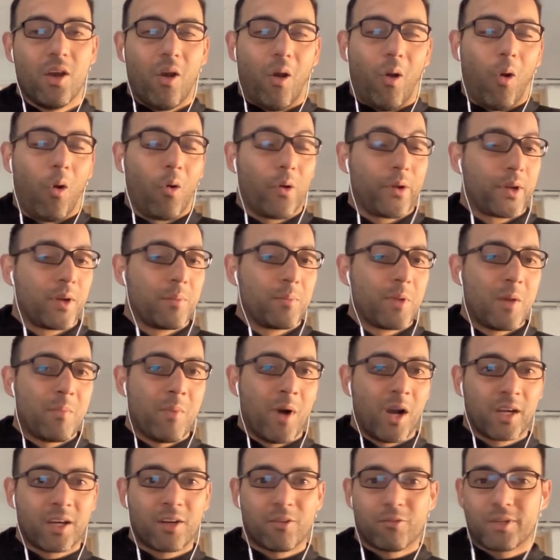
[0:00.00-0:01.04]
Or it could be a
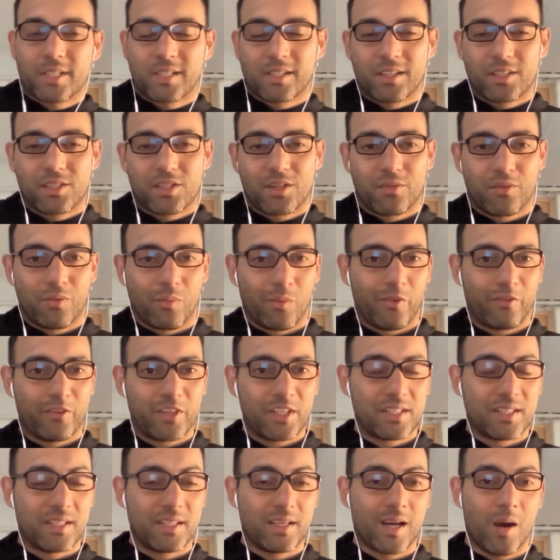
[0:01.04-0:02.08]
market researcher from a
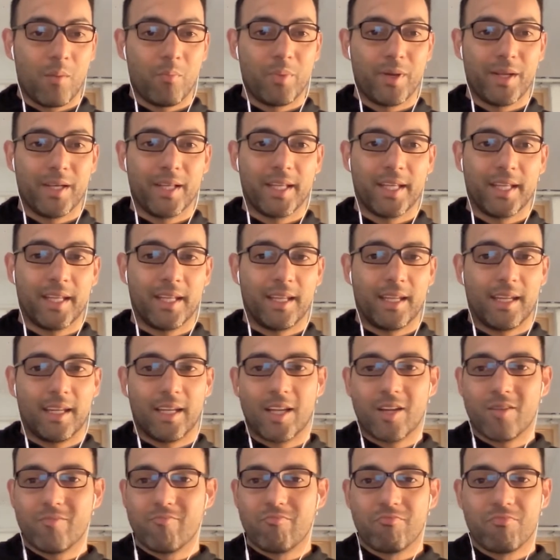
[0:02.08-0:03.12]
VC company
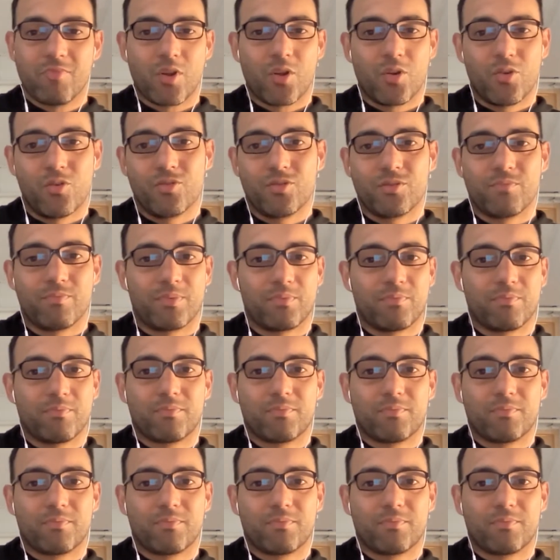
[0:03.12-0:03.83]
who's,